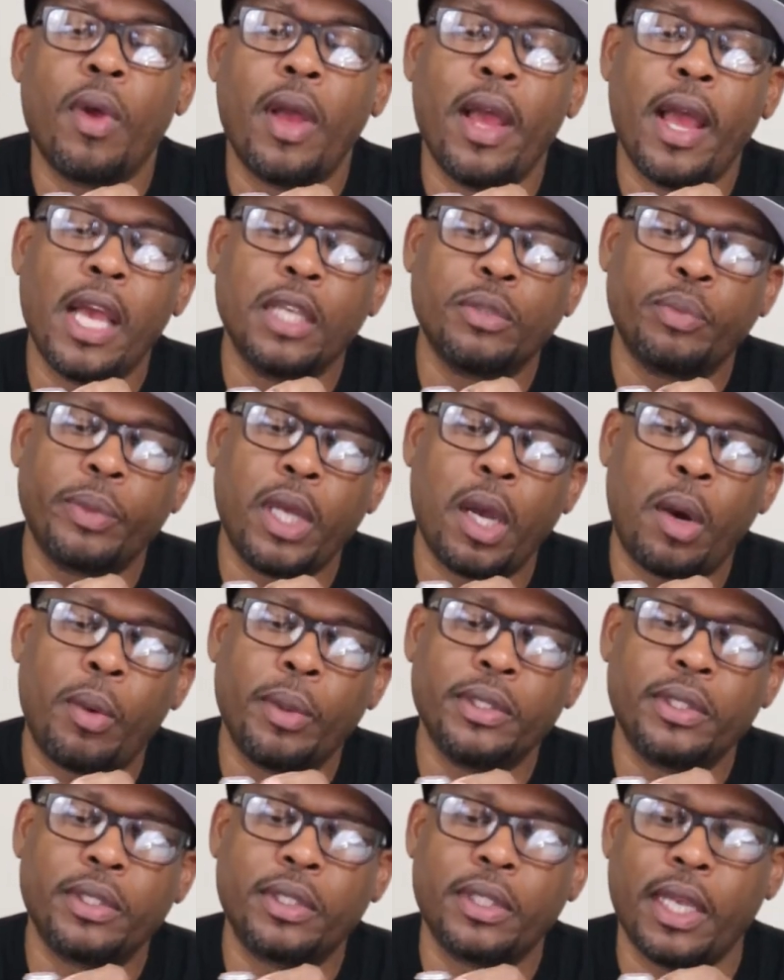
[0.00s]
as we
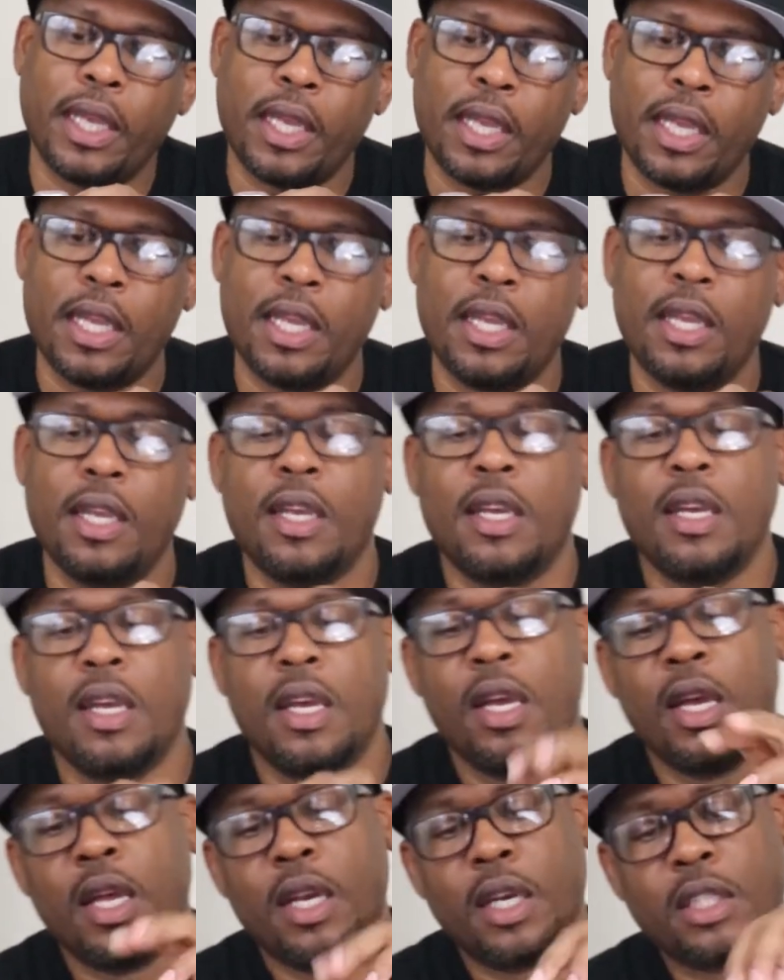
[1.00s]
always say,
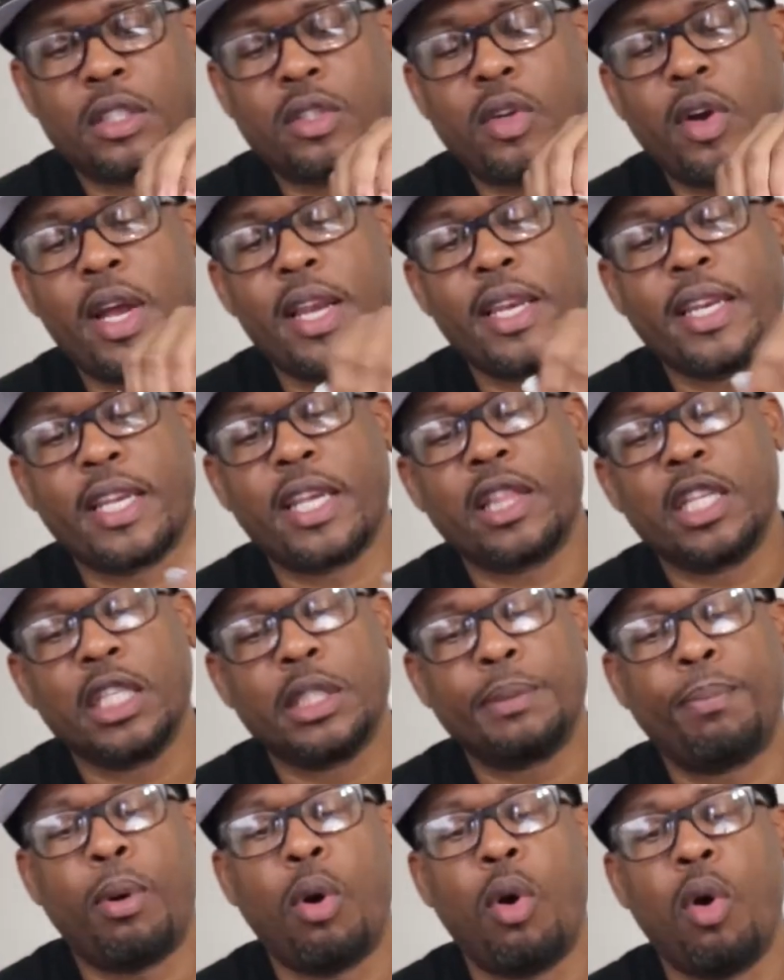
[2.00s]
let's go ahead and get this
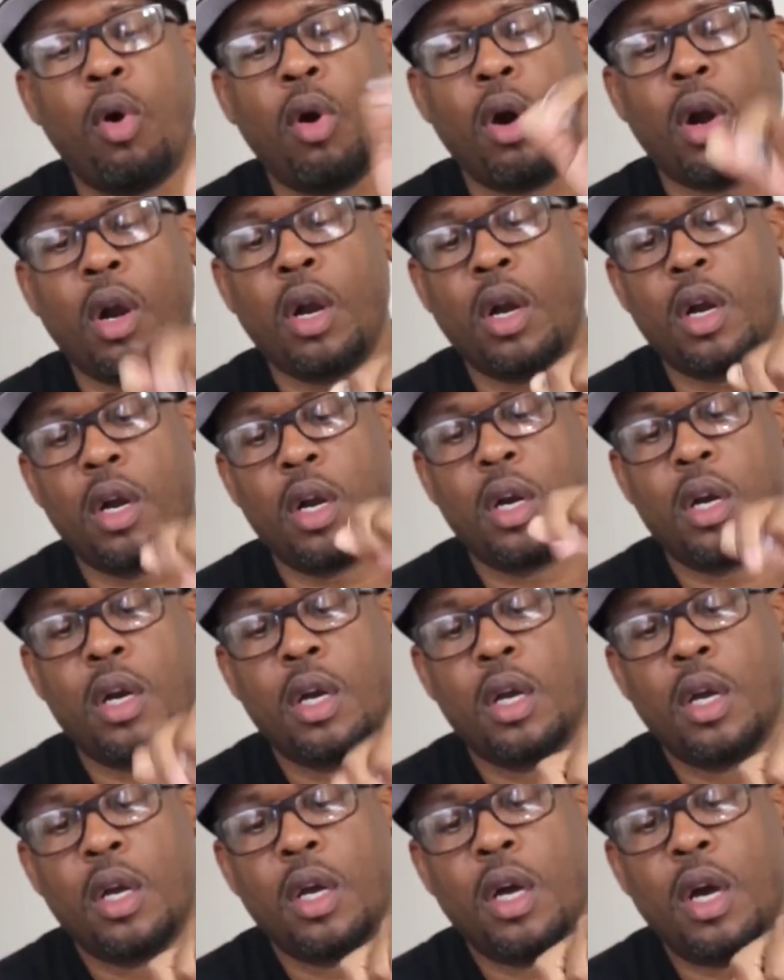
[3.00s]
pour.
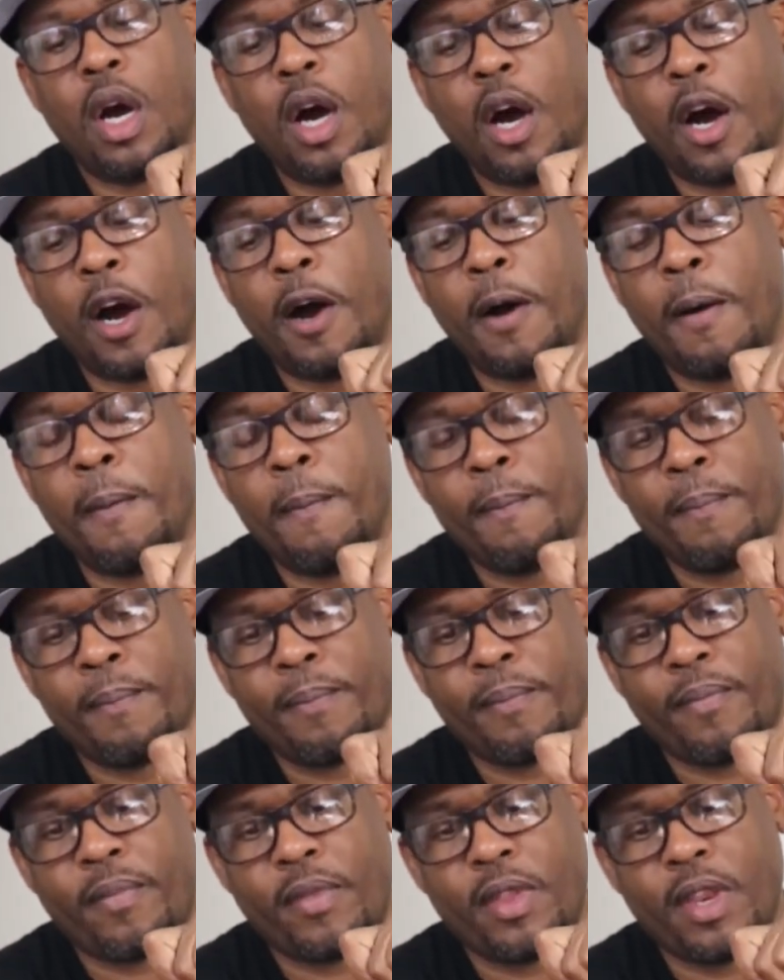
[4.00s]
Um,
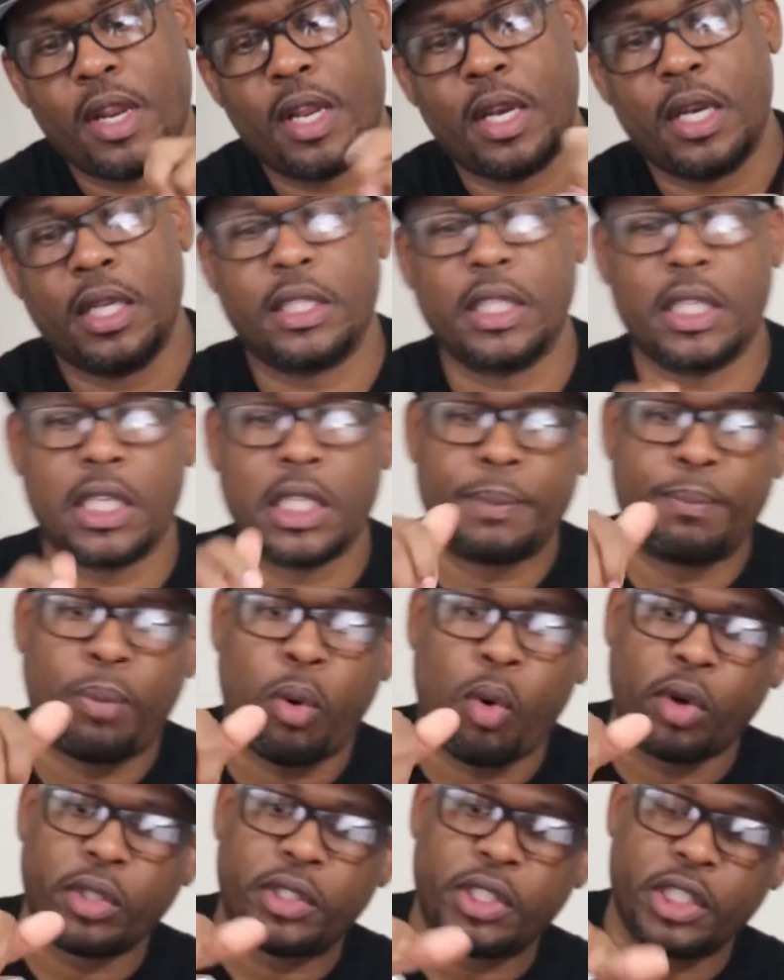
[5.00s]
let's get this
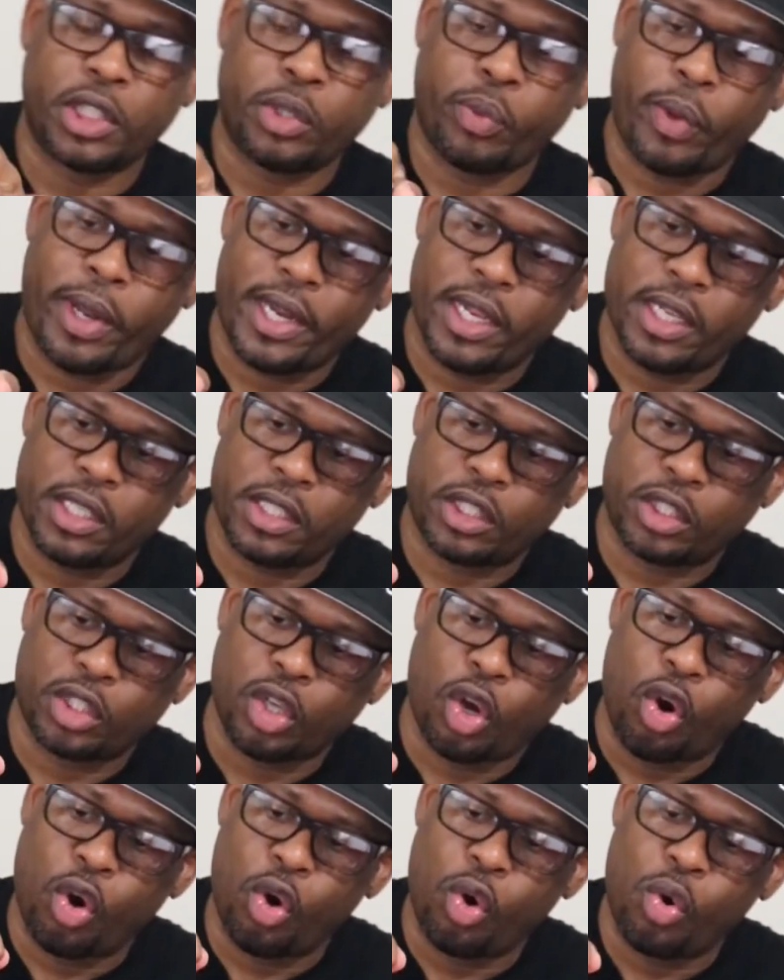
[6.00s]
pour situated
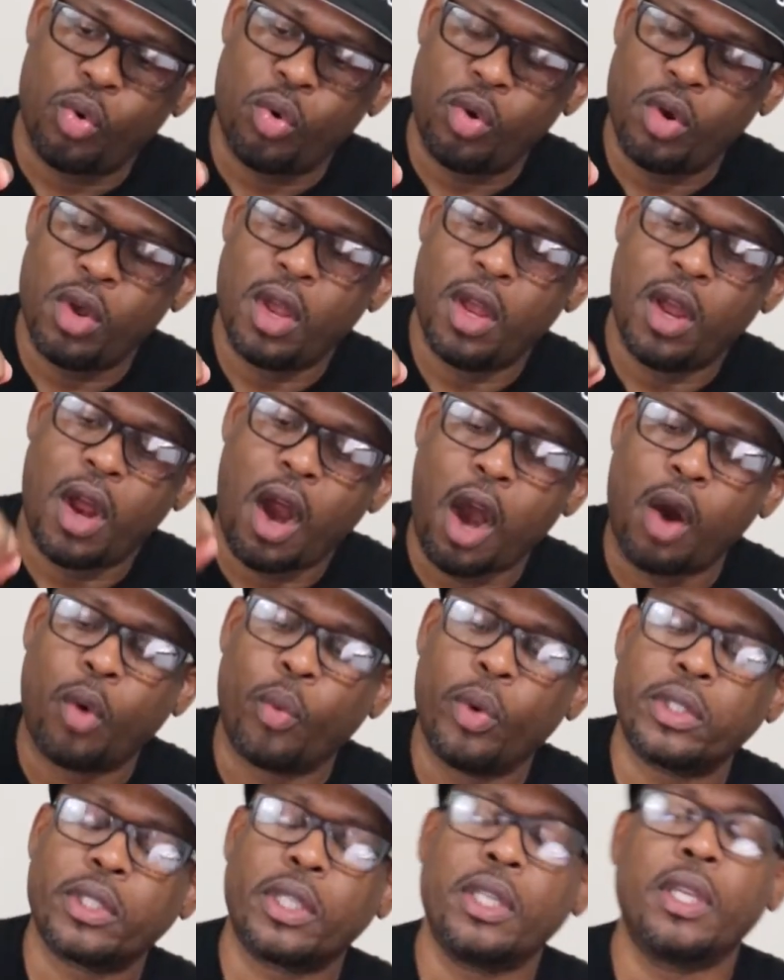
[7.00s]
so our
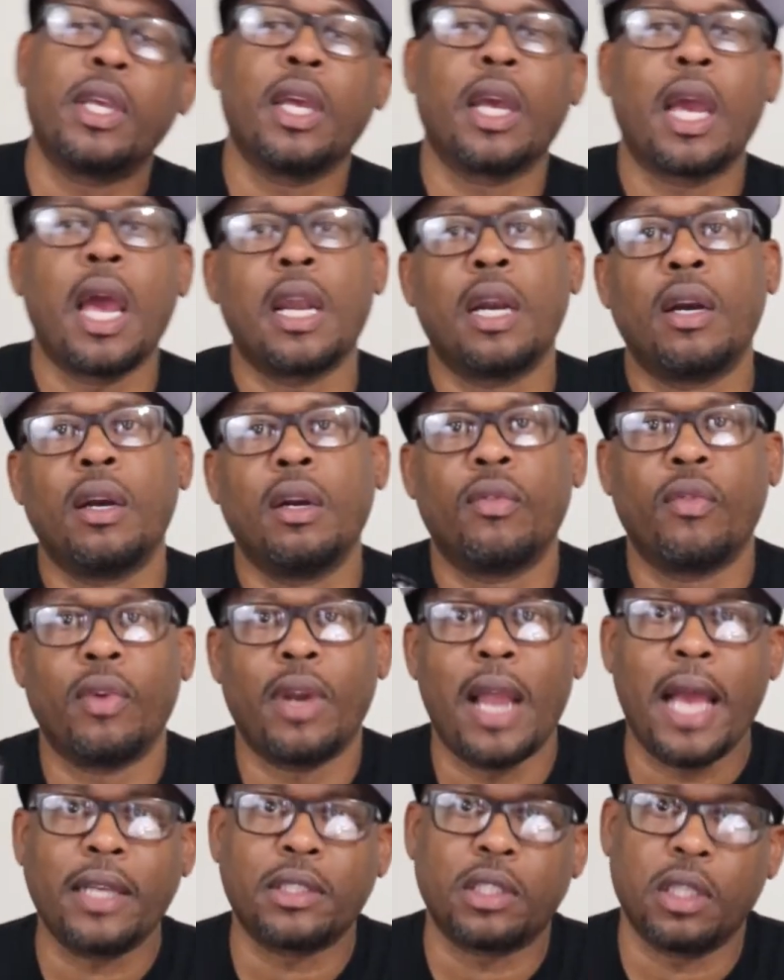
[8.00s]
whiskey can kind of
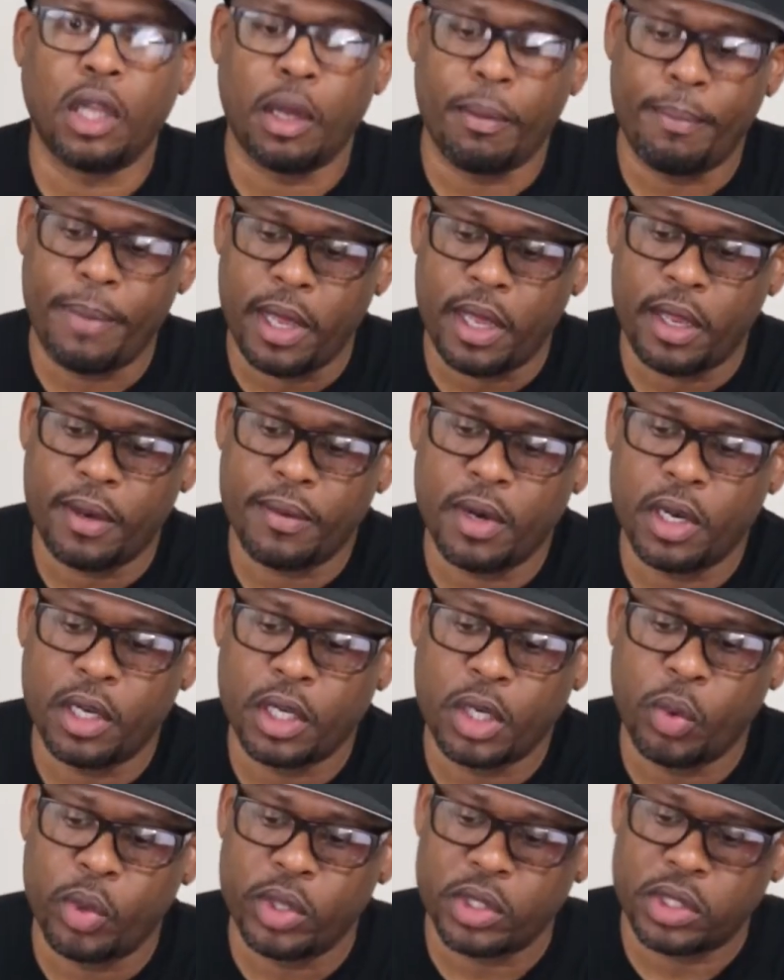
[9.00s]
relax a little bit,
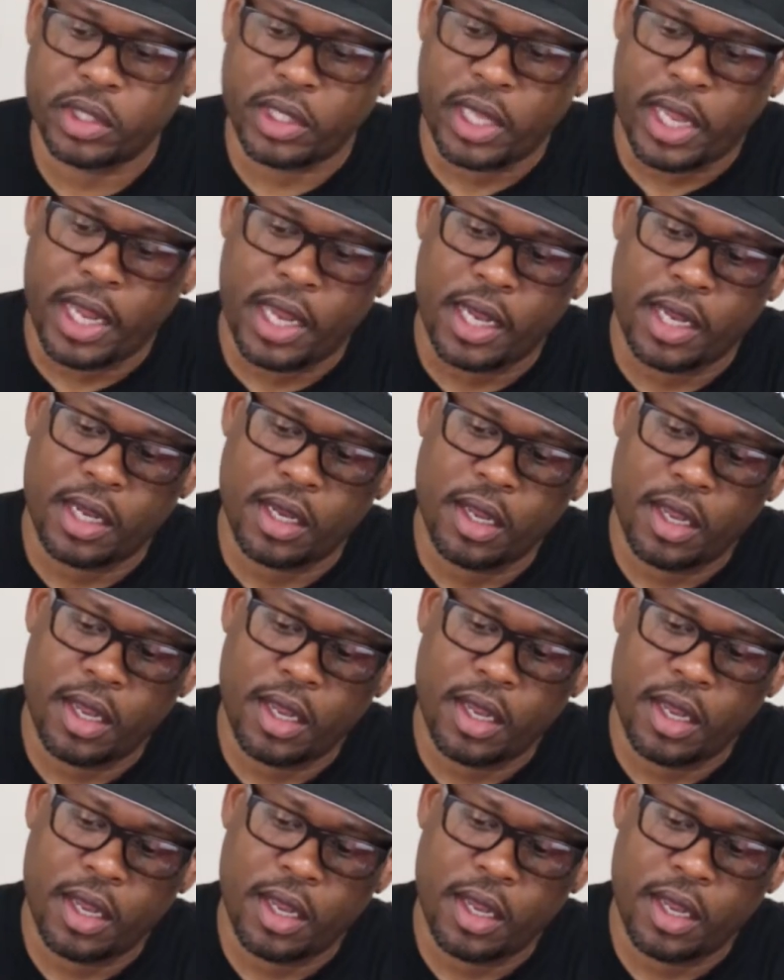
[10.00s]
do its thing,